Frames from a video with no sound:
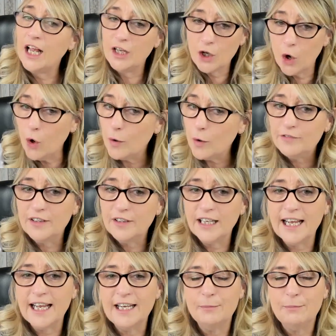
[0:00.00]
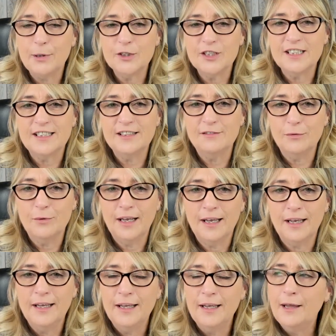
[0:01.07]
hopefully in a positive
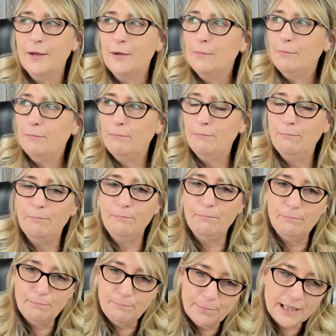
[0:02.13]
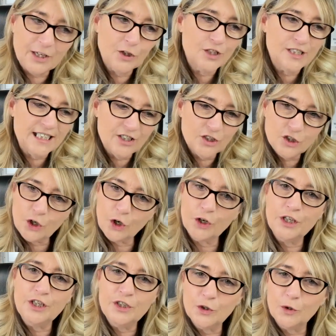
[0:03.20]
way, because it
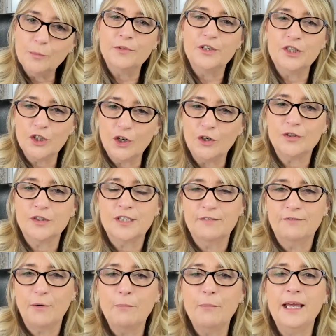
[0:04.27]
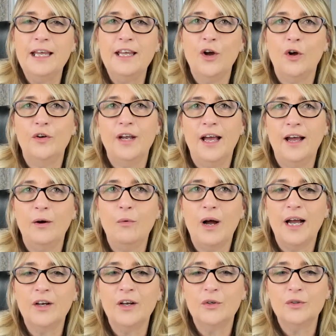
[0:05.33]
joined up the dots for me on how
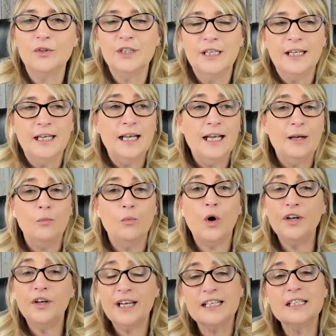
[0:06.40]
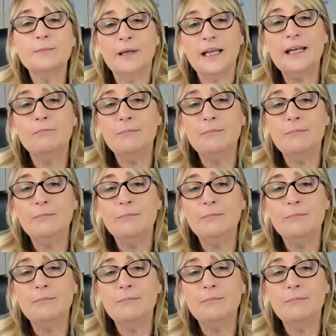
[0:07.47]
I could, one, explain